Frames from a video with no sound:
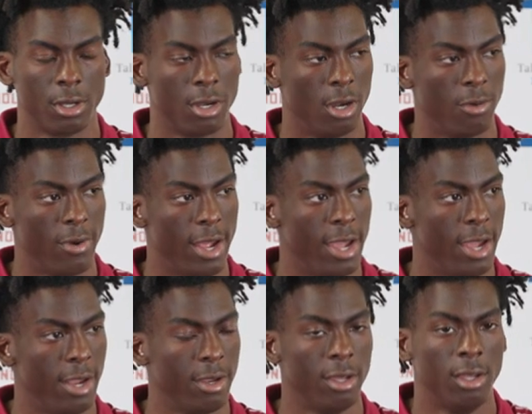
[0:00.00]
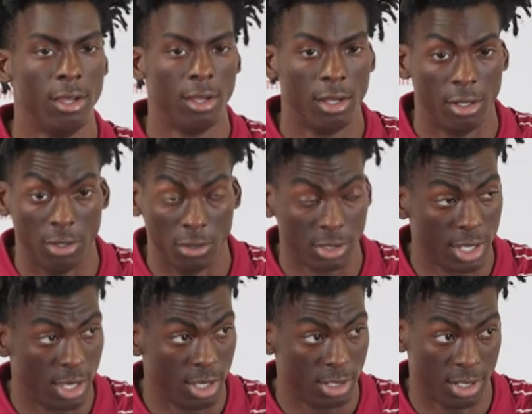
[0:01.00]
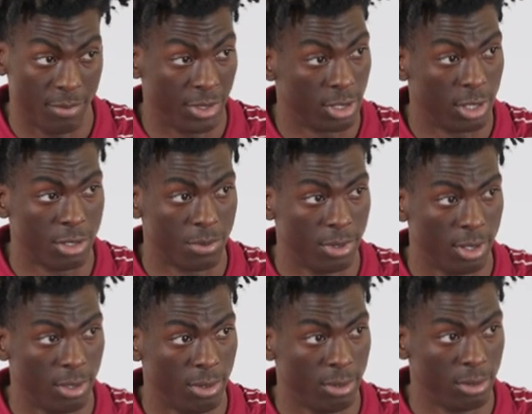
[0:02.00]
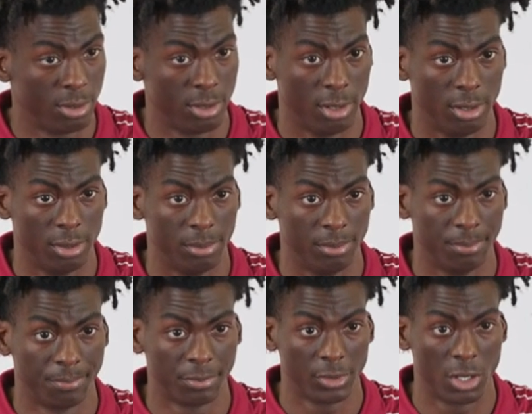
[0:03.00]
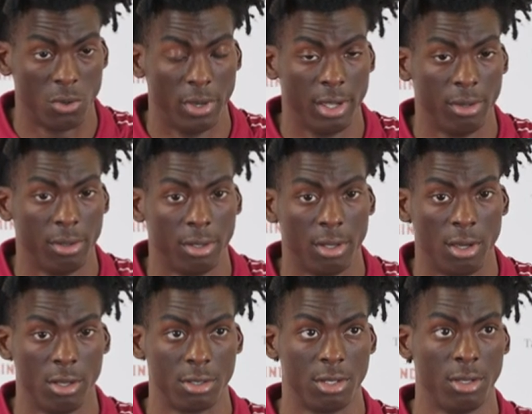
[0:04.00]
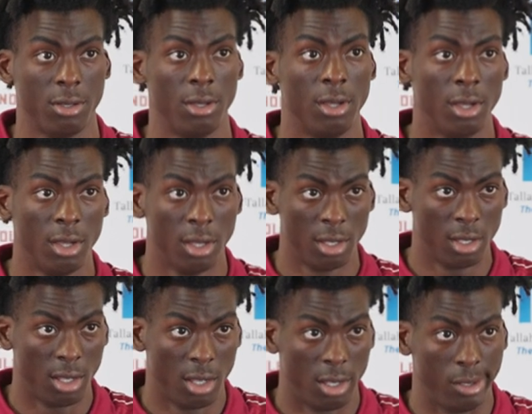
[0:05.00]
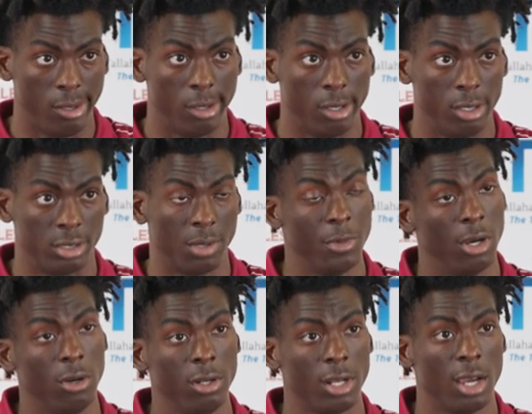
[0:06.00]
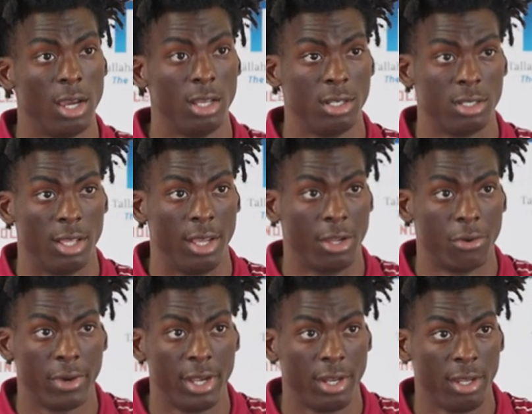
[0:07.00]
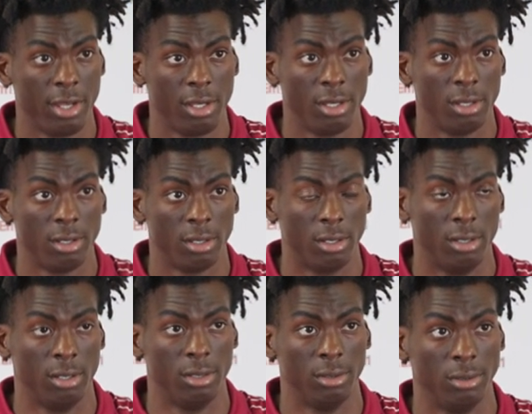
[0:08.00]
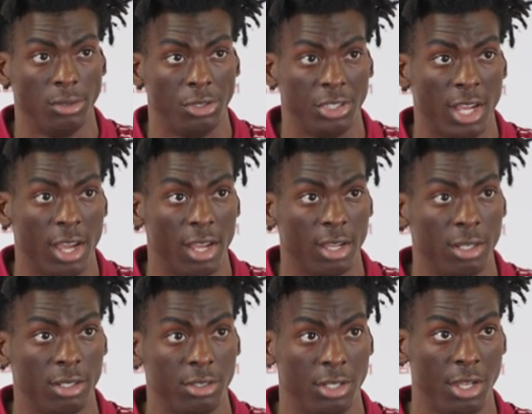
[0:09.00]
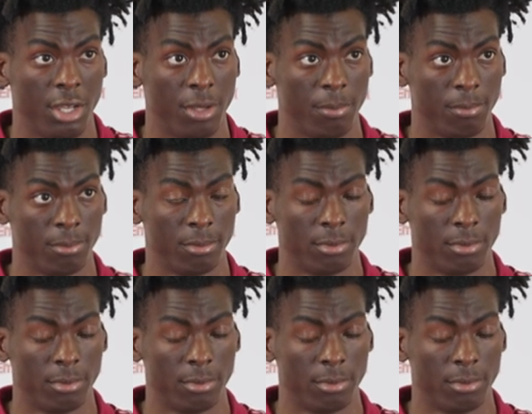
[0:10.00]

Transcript: Conrad, those guys, I've been close with those, Quinn also. And some of the older guys like Greedy, Shaq, Shaquem,